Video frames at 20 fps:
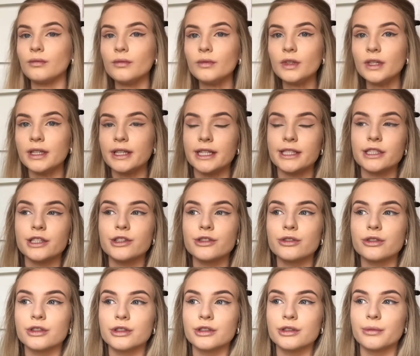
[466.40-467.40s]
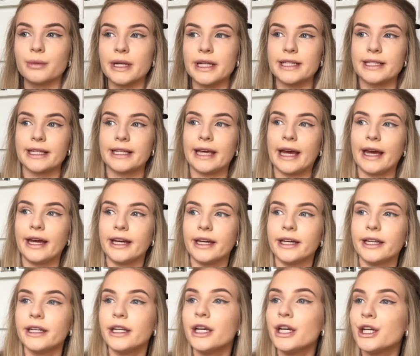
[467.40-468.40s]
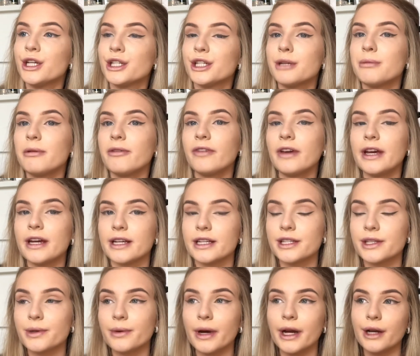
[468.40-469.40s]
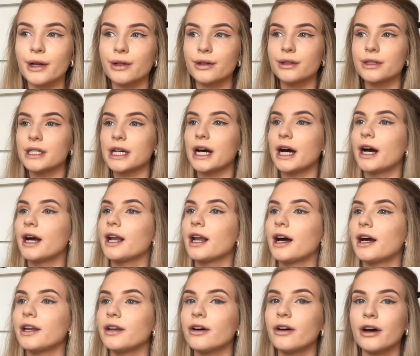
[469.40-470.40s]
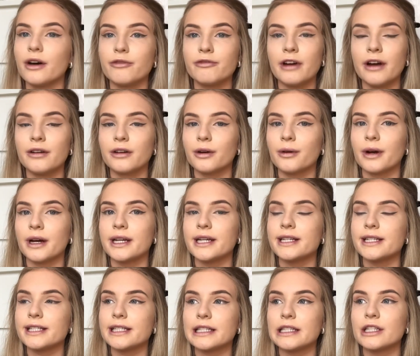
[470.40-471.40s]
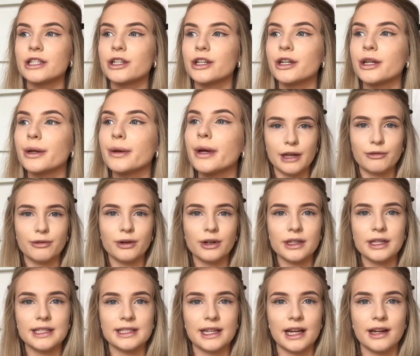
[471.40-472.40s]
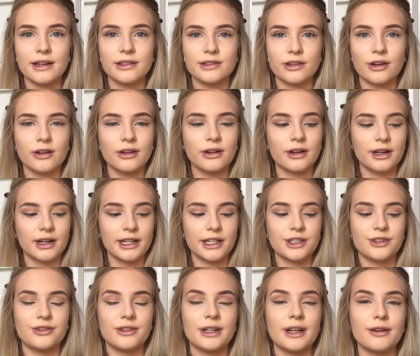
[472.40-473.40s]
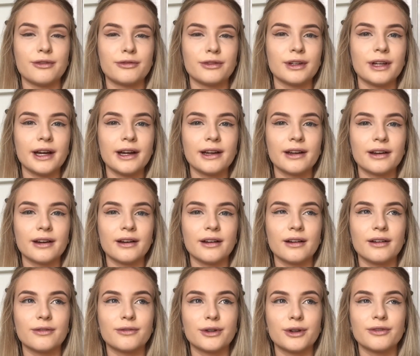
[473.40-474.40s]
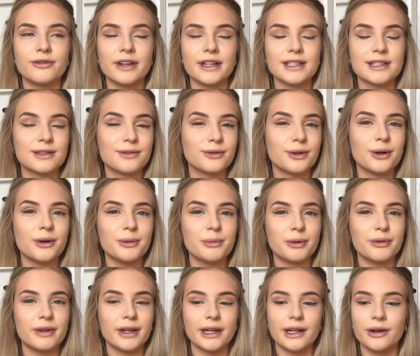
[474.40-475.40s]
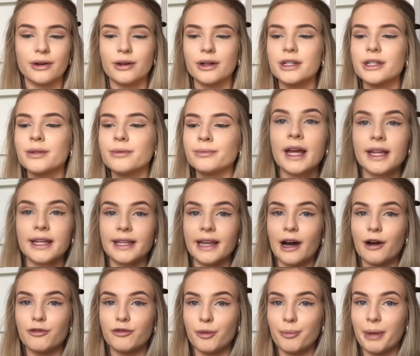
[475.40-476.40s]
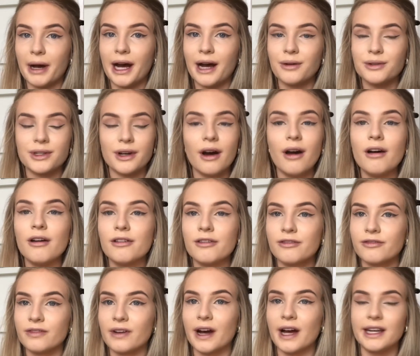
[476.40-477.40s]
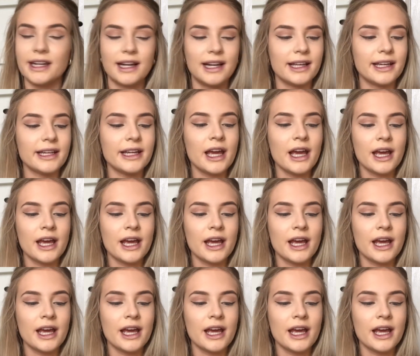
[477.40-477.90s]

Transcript: That's as good as the wings are getting. To be fair, it's quite a good eyeliner. I found it quite easy to do. If all of these liners are glittery, I feel like for a festival it'd be really good. Now for powder, finally.